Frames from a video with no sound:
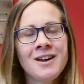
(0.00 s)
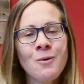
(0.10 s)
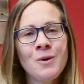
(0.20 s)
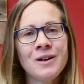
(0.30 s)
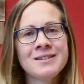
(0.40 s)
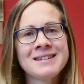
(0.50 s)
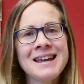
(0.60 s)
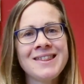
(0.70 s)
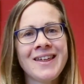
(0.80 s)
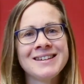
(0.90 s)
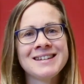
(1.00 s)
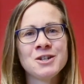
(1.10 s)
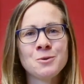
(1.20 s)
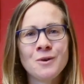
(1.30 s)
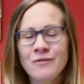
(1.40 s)
we'll see that this
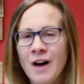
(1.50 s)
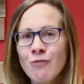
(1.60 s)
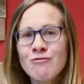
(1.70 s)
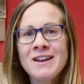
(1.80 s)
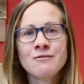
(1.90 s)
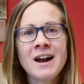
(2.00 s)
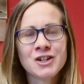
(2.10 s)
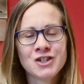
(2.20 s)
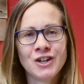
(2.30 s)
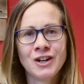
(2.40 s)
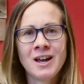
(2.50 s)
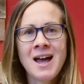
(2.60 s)
issue of resurrection